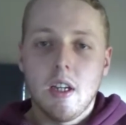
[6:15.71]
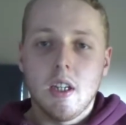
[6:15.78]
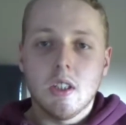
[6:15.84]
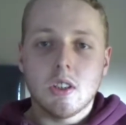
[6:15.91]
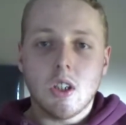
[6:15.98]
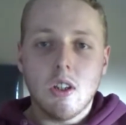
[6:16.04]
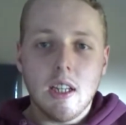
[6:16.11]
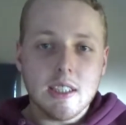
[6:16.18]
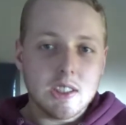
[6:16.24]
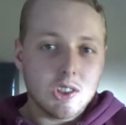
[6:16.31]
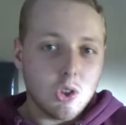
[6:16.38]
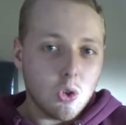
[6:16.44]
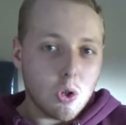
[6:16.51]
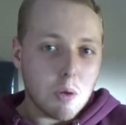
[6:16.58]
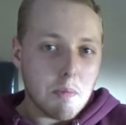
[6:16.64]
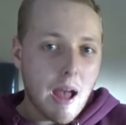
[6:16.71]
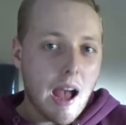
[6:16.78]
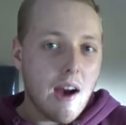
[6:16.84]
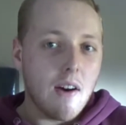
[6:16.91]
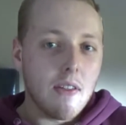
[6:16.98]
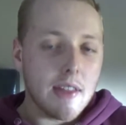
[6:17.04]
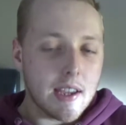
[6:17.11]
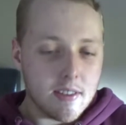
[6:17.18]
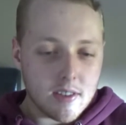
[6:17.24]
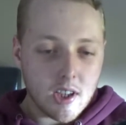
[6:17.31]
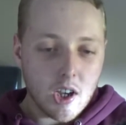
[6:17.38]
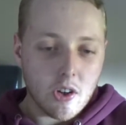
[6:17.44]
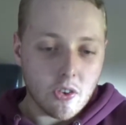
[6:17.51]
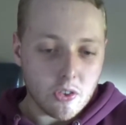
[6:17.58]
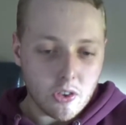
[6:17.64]
So let's talk about the
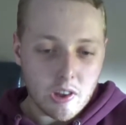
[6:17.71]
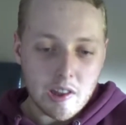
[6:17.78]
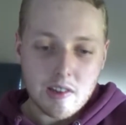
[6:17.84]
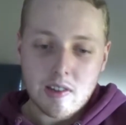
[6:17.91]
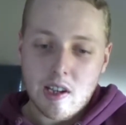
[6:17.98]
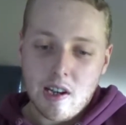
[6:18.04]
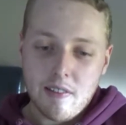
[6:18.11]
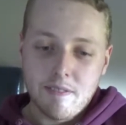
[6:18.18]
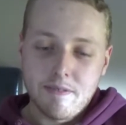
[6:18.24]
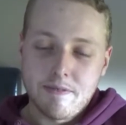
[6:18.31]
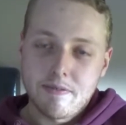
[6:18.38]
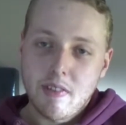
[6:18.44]
internals of this gun.